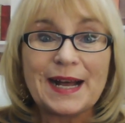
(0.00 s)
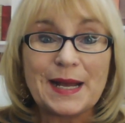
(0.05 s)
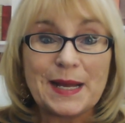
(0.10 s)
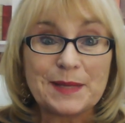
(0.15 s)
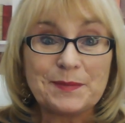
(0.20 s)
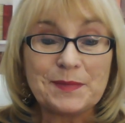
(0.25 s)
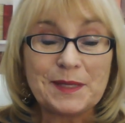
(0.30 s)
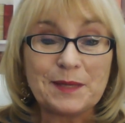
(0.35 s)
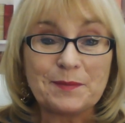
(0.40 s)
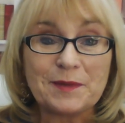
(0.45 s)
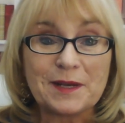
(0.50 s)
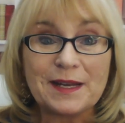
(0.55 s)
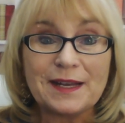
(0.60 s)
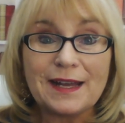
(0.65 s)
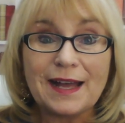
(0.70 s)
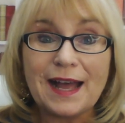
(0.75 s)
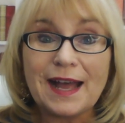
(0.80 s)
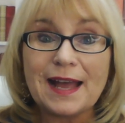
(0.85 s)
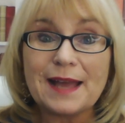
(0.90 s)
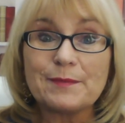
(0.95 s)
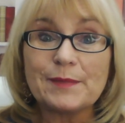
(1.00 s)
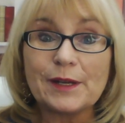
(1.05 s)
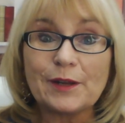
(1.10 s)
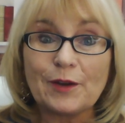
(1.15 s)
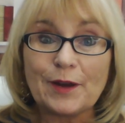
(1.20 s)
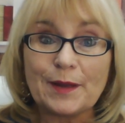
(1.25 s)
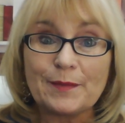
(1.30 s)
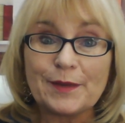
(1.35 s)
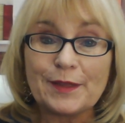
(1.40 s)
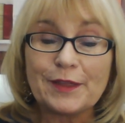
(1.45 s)
I'm Mima, I'm a
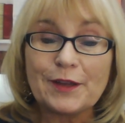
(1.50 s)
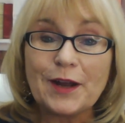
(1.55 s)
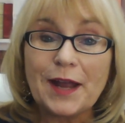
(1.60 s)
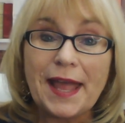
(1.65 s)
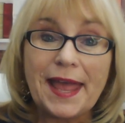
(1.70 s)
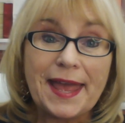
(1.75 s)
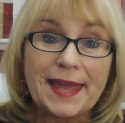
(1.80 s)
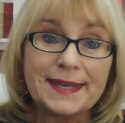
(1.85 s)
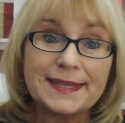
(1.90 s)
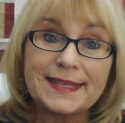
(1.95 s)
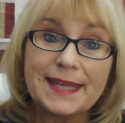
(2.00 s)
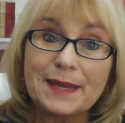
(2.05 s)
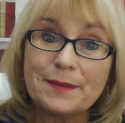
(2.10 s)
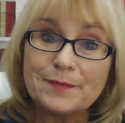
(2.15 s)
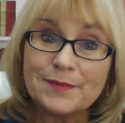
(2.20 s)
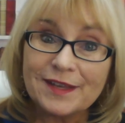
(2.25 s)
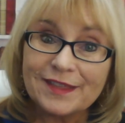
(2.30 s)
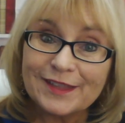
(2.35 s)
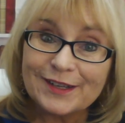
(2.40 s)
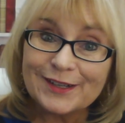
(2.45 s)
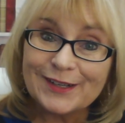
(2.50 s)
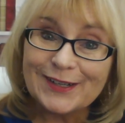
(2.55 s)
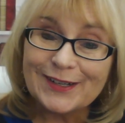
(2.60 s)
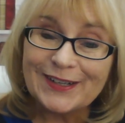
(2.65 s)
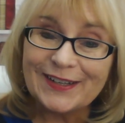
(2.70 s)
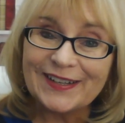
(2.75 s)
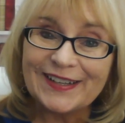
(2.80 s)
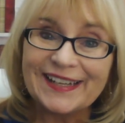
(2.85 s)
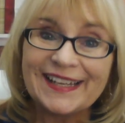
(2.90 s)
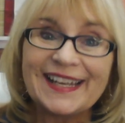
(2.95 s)
grandmother and a
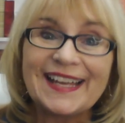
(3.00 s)
mother,